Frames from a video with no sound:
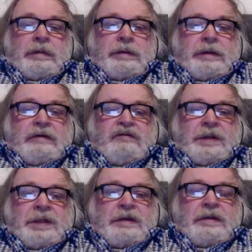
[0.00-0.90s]
But the
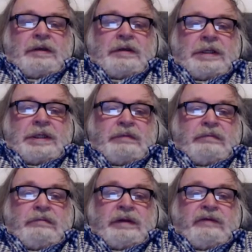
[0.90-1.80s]
interesting thing
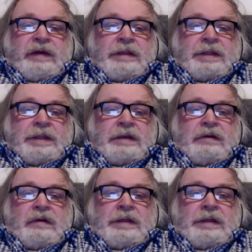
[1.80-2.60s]
is, Blavatsky,